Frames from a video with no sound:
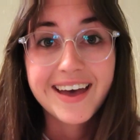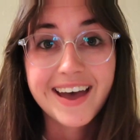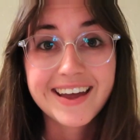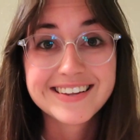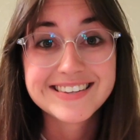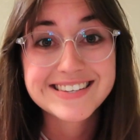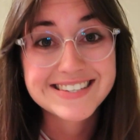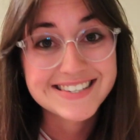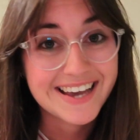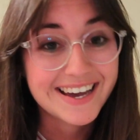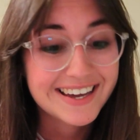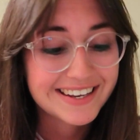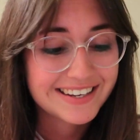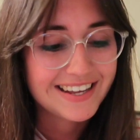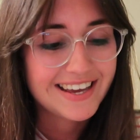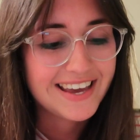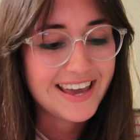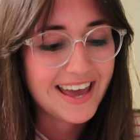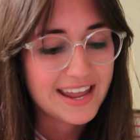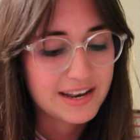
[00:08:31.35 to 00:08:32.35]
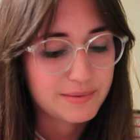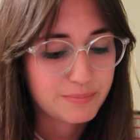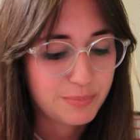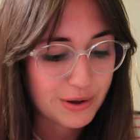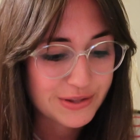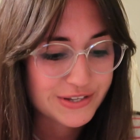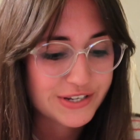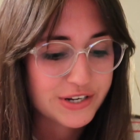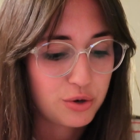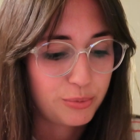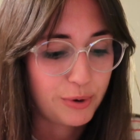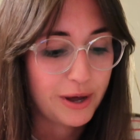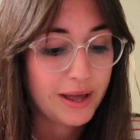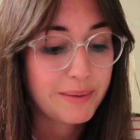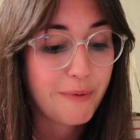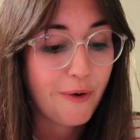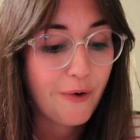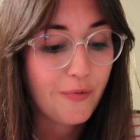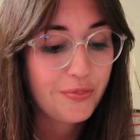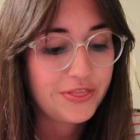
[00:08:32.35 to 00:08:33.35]
And then secondly, at Barnes and Noble I
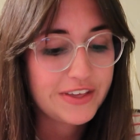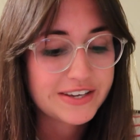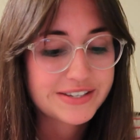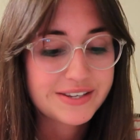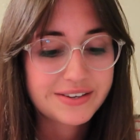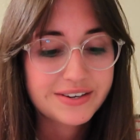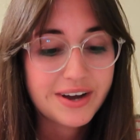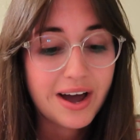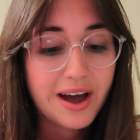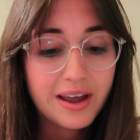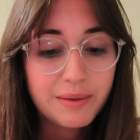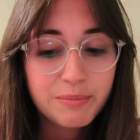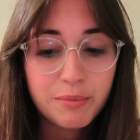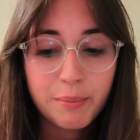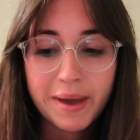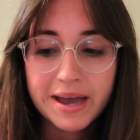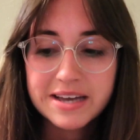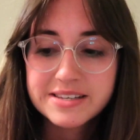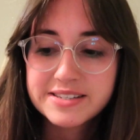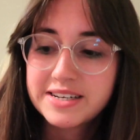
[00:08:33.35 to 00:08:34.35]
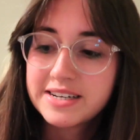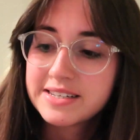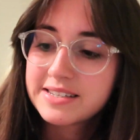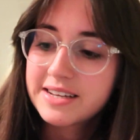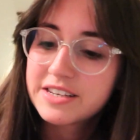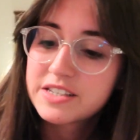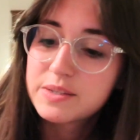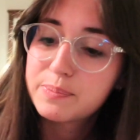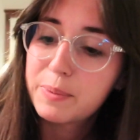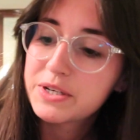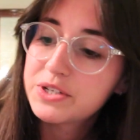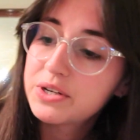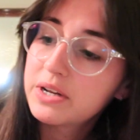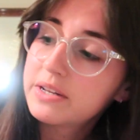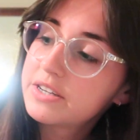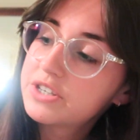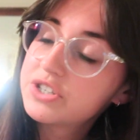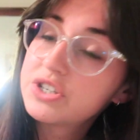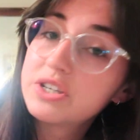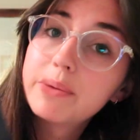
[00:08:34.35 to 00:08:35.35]
bought this Time magazine. It's like a special
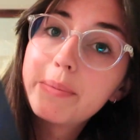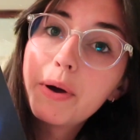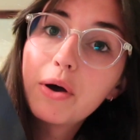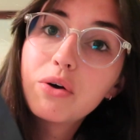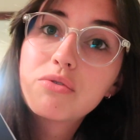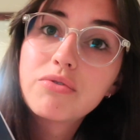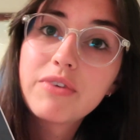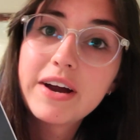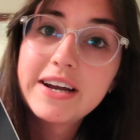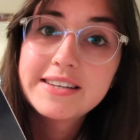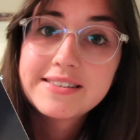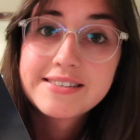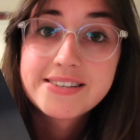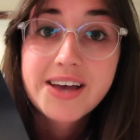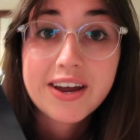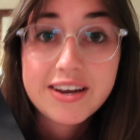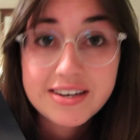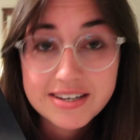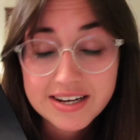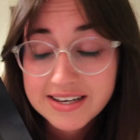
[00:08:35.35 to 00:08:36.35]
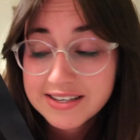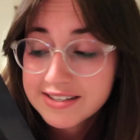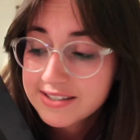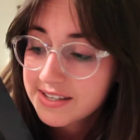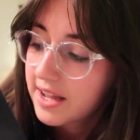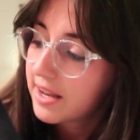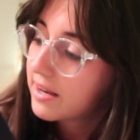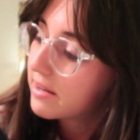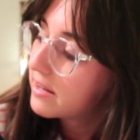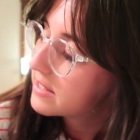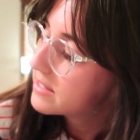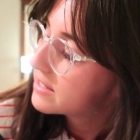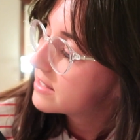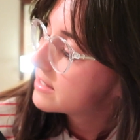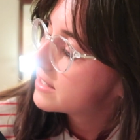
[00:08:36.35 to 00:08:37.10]
edition about great scientists, and this